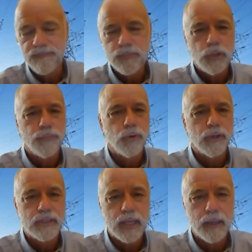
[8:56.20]
so for
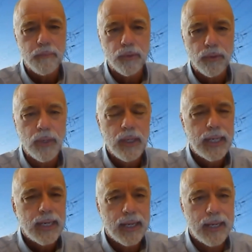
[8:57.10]
example,
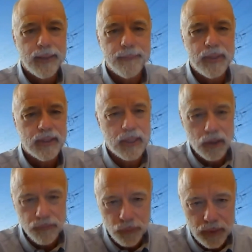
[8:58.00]
in
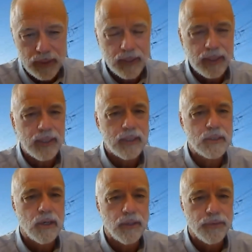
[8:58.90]
California, it is
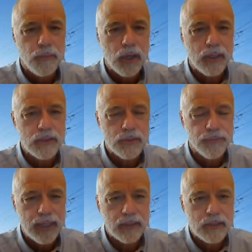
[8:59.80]
called the Market
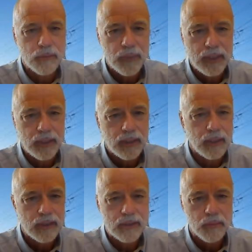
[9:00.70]
Surveillance Committee.
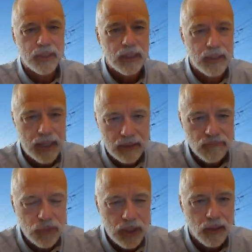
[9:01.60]
It's a committee that I
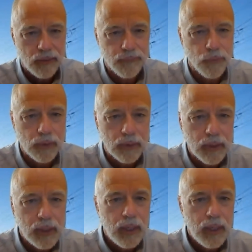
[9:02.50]
chaired for